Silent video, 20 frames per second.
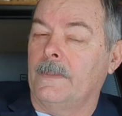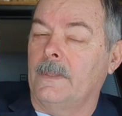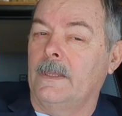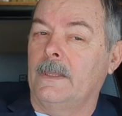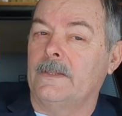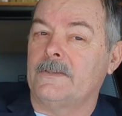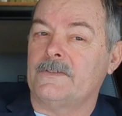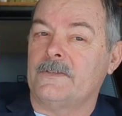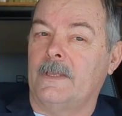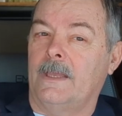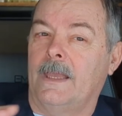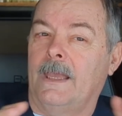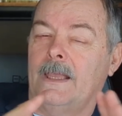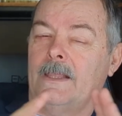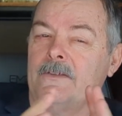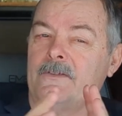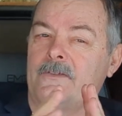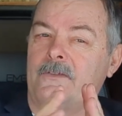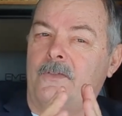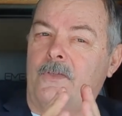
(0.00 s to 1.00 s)
It's
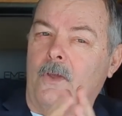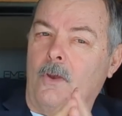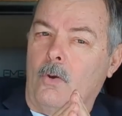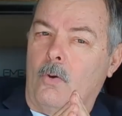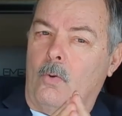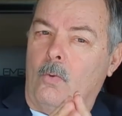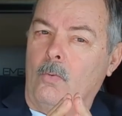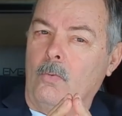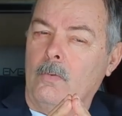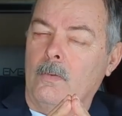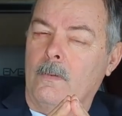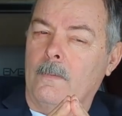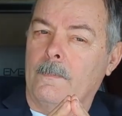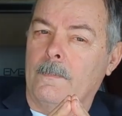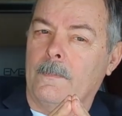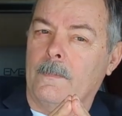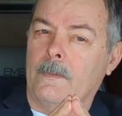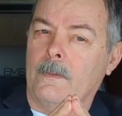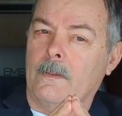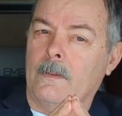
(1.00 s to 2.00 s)
as though
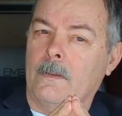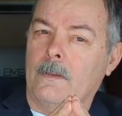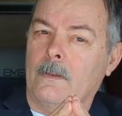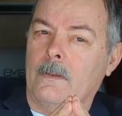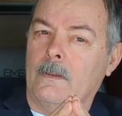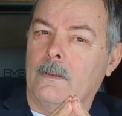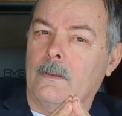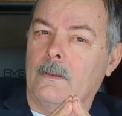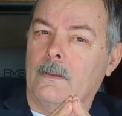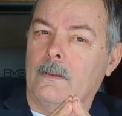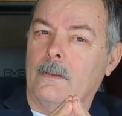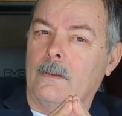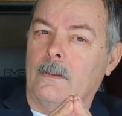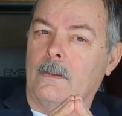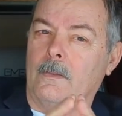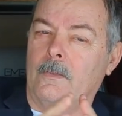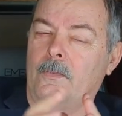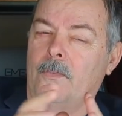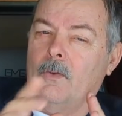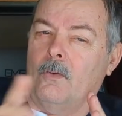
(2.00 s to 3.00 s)

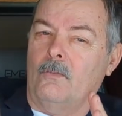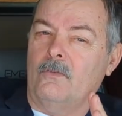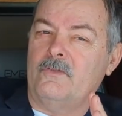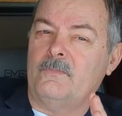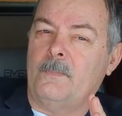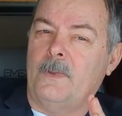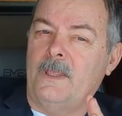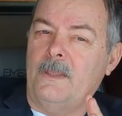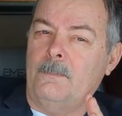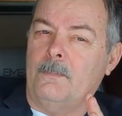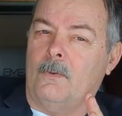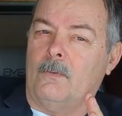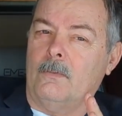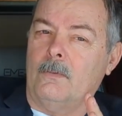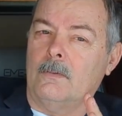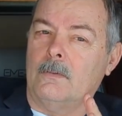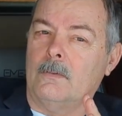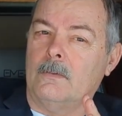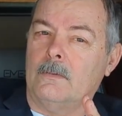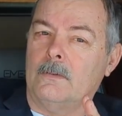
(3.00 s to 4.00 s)
those
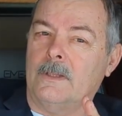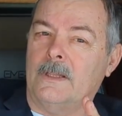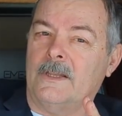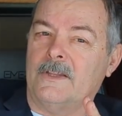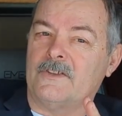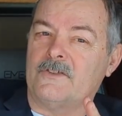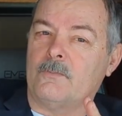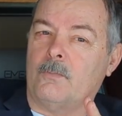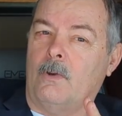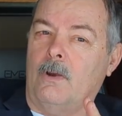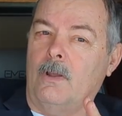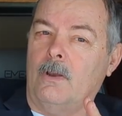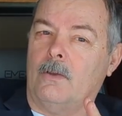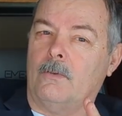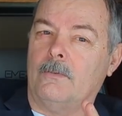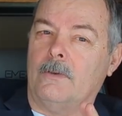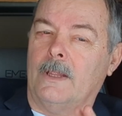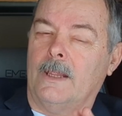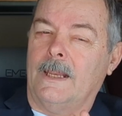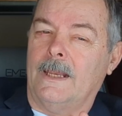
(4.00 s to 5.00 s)
people that it
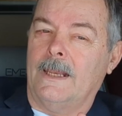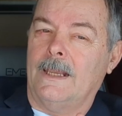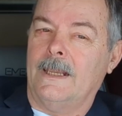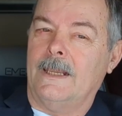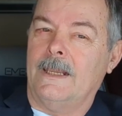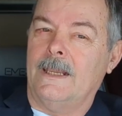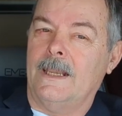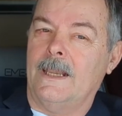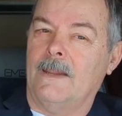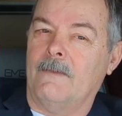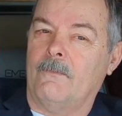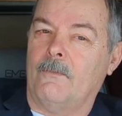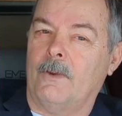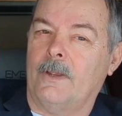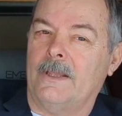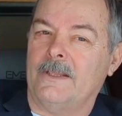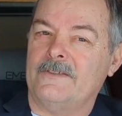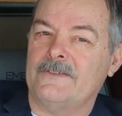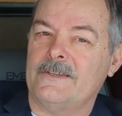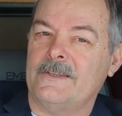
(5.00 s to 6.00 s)
swallowed never
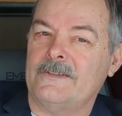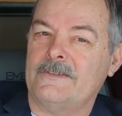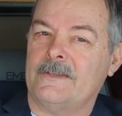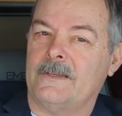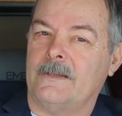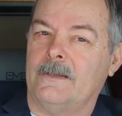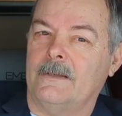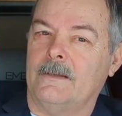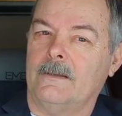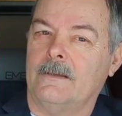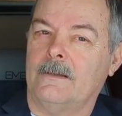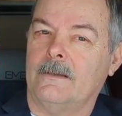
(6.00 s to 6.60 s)
existed.